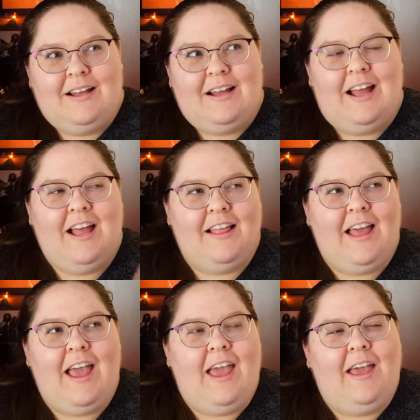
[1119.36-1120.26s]

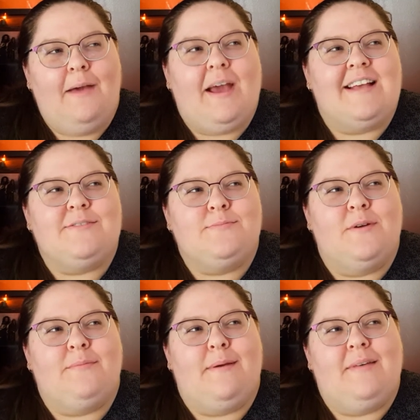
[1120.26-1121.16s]
and I guess it
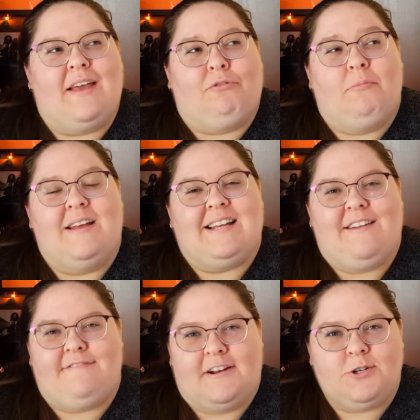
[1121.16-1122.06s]
was maybe like romantic
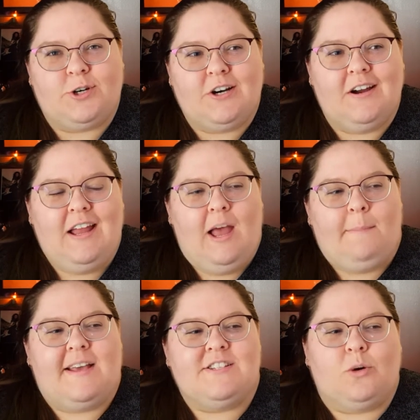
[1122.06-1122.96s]
adventure,
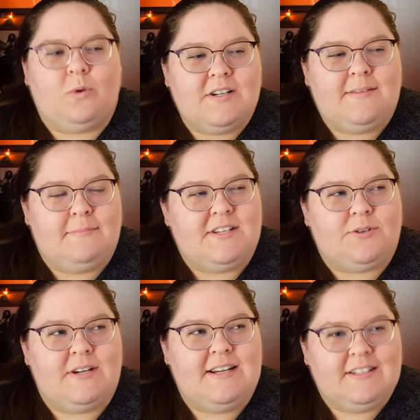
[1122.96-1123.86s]
because there were some
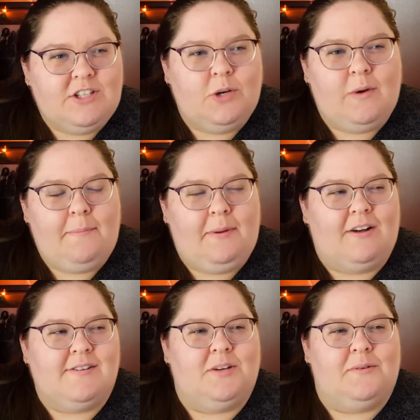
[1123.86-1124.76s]
mystery to it, but
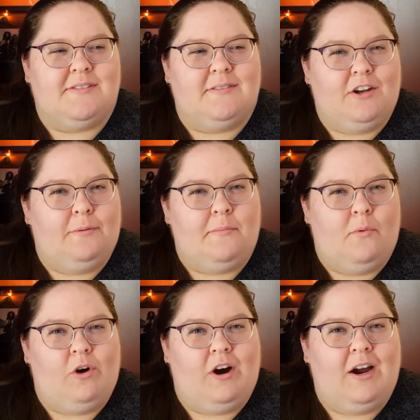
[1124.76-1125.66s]
also it was a little bit
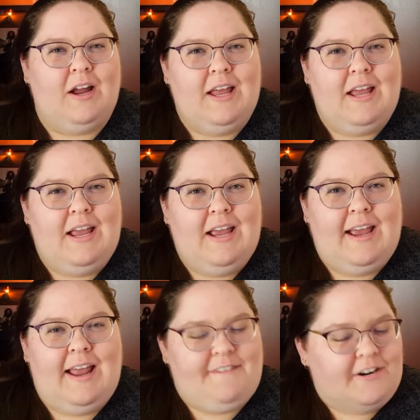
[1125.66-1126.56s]
more
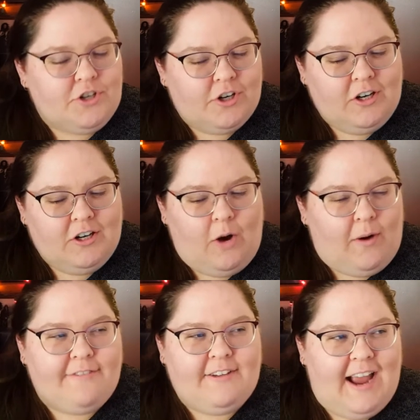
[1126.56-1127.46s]
adventure, go
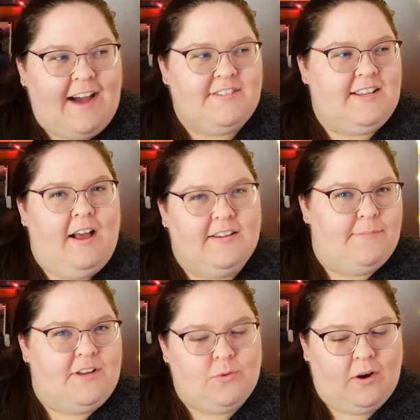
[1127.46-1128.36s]
off and have
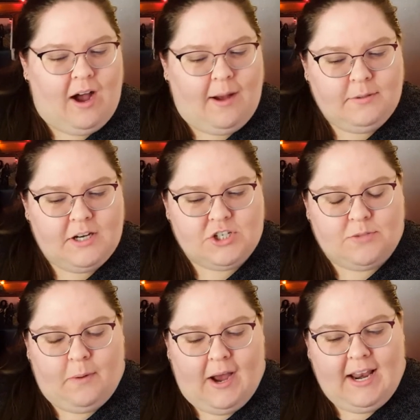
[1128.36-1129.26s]
something to
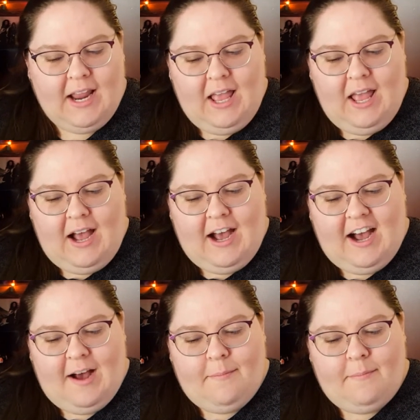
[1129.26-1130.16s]
accomplish. But
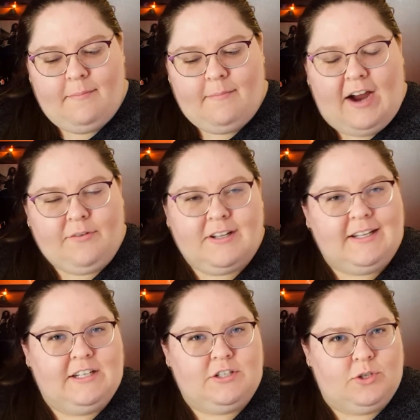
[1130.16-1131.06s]
I
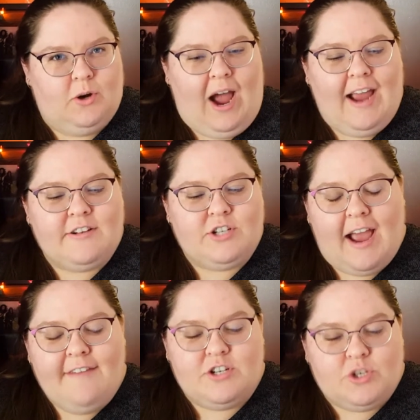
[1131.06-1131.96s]
really
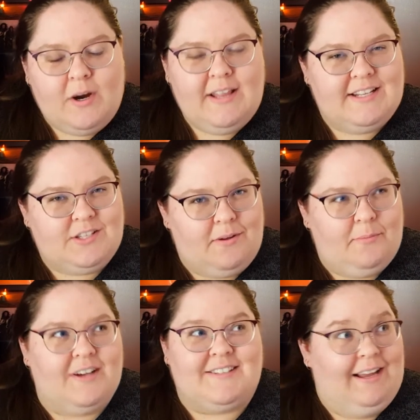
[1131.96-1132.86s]
I've enjoyed these 3
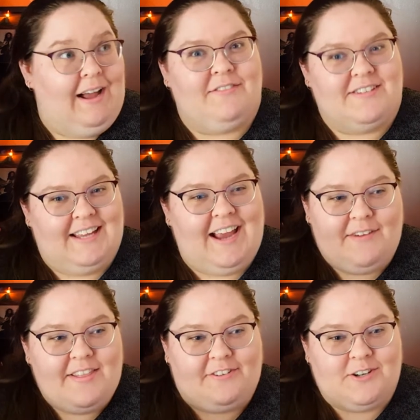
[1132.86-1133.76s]
books. Obviously I
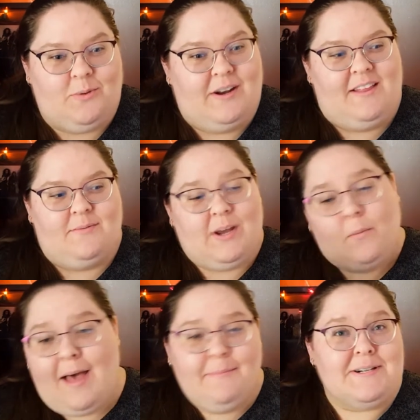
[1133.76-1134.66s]
read the first one and I was like,
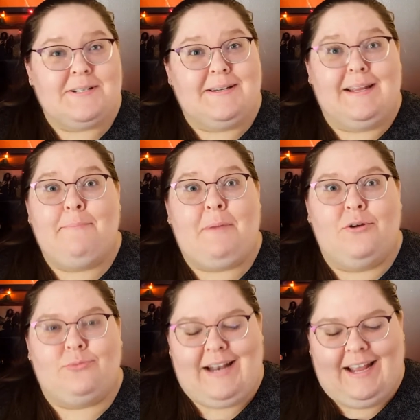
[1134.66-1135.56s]
well, I'm just gonna keep
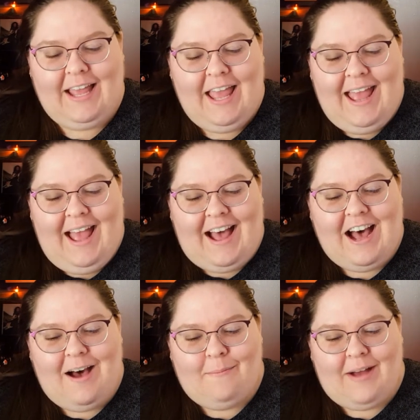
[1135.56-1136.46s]
on reading.
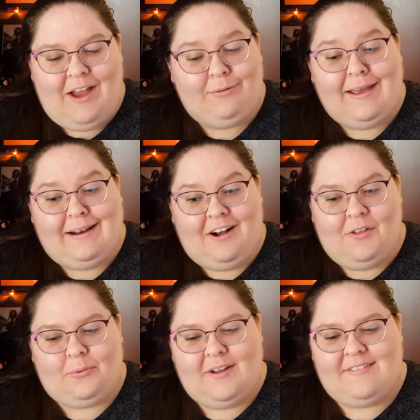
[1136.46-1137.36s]
I read
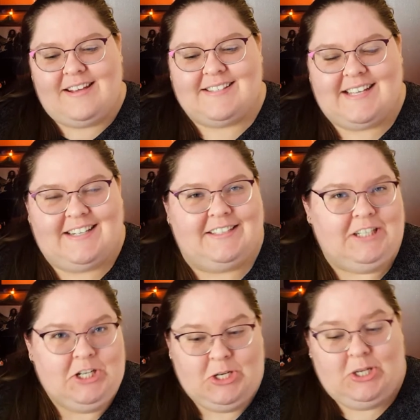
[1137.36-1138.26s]
all 3 of these in
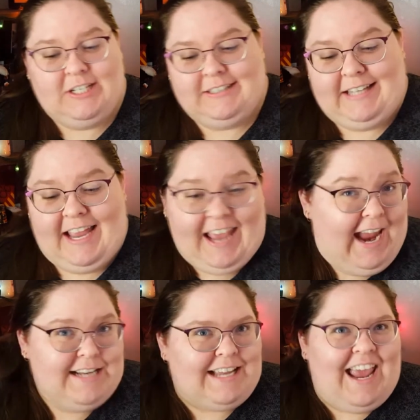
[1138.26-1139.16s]
like
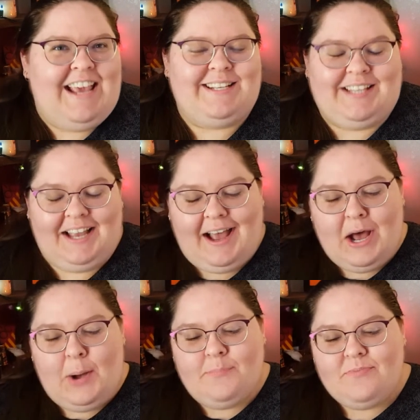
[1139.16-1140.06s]
8 days.
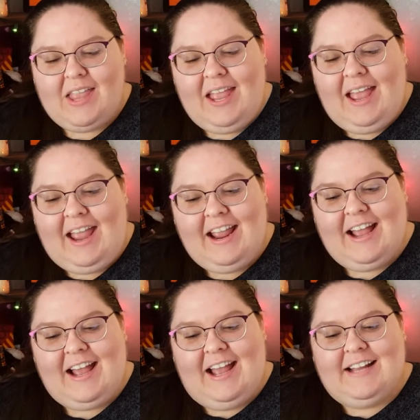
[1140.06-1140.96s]

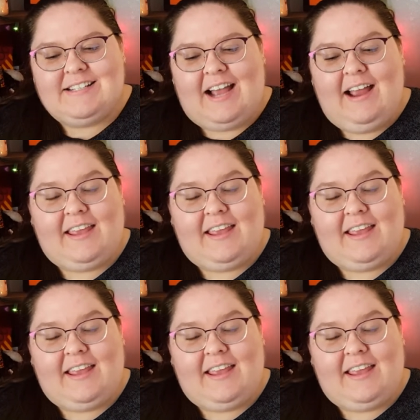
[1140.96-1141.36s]
And I